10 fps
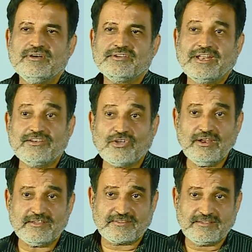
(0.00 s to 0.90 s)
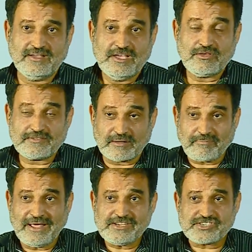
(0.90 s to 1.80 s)
trillion. So the
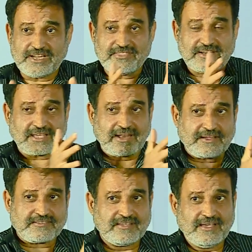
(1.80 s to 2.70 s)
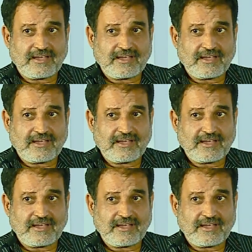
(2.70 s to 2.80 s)
supply chain that connects